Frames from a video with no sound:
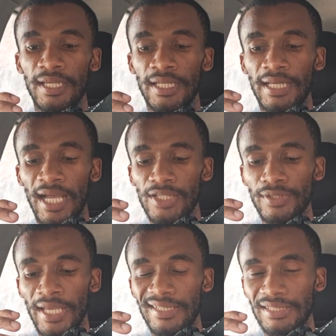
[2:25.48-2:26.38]
It kind
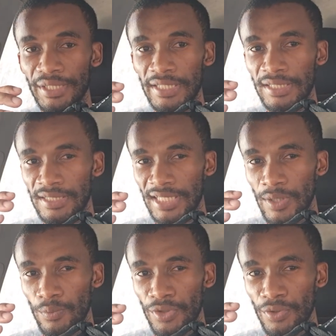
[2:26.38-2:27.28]
of like stretches
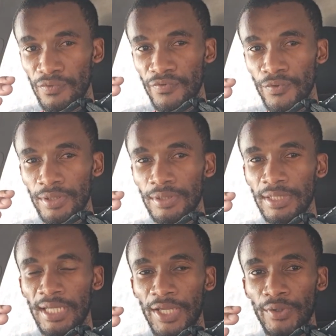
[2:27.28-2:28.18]
out with your foot,
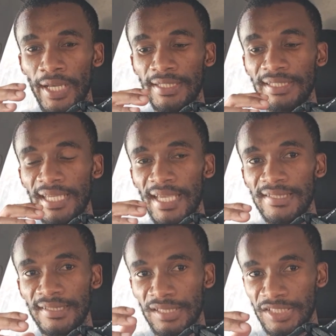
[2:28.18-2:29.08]
kind of like
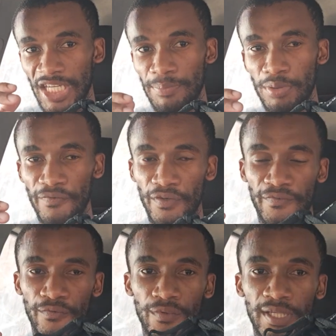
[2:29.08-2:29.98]
takes the shape of your
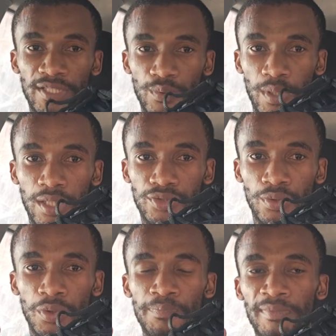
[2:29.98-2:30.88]
foot as well.
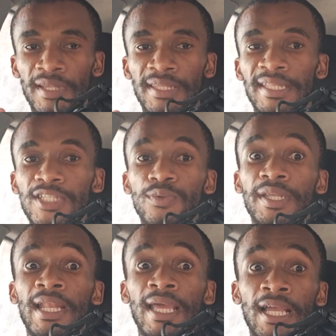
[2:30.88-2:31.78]
So that's
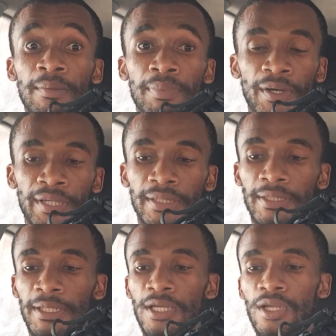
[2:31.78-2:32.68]
what I like about it.
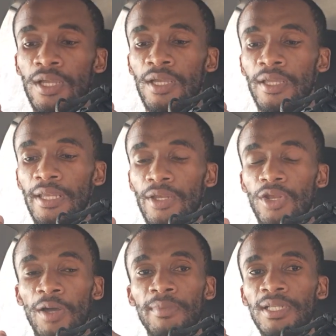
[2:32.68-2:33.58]

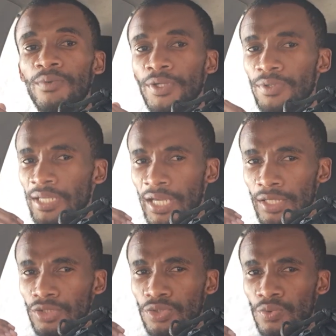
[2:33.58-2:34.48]
Normally when you get
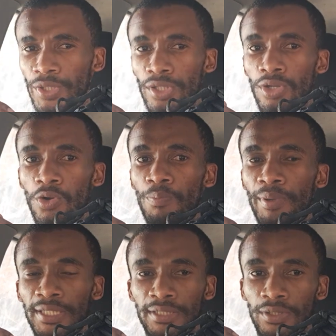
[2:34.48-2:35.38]
a shoe at a low
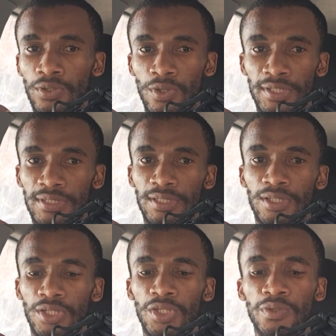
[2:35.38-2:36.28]
budget cost,
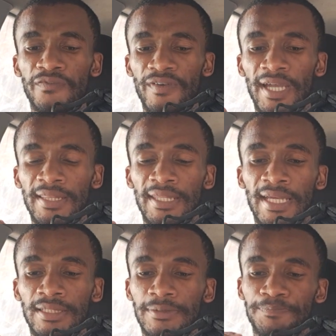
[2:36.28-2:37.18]
you'd find
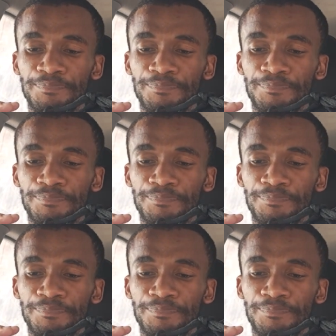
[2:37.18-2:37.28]
that